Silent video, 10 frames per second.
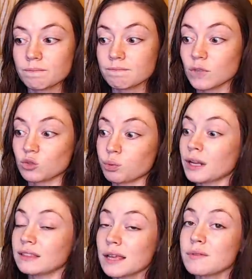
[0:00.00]
he's pretty
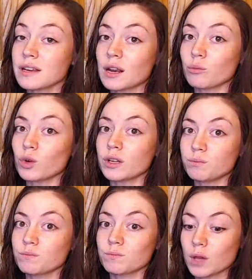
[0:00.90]
limited on what he
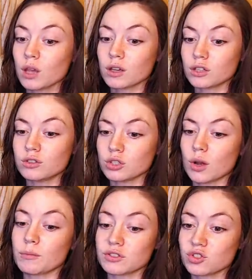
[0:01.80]
could do,
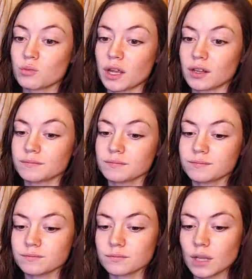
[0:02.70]
I'm assuming.
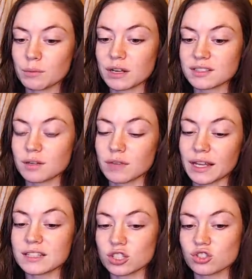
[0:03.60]
I mean, he seemed like
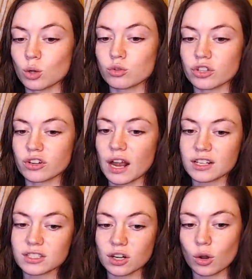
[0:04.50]
he's a soldier. They're not
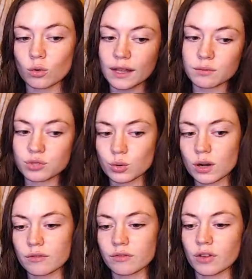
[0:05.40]
just gonna go let him do
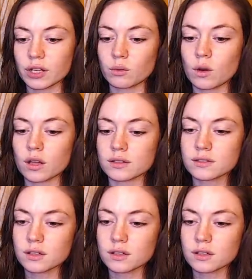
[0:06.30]
whatever the fuck he wants.